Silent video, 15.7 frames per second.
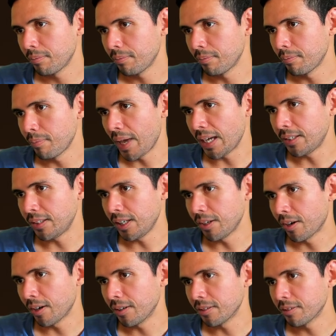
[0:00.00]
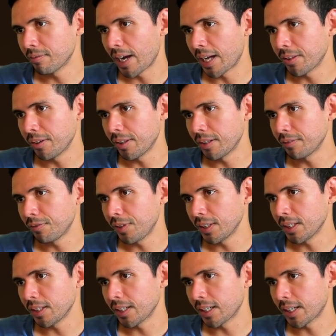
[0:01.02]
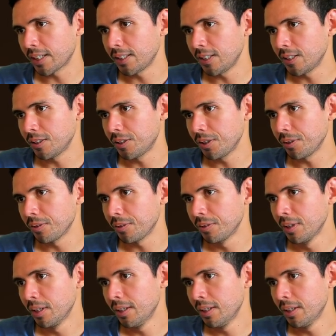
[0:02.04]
make the art rather than feeling like I needed to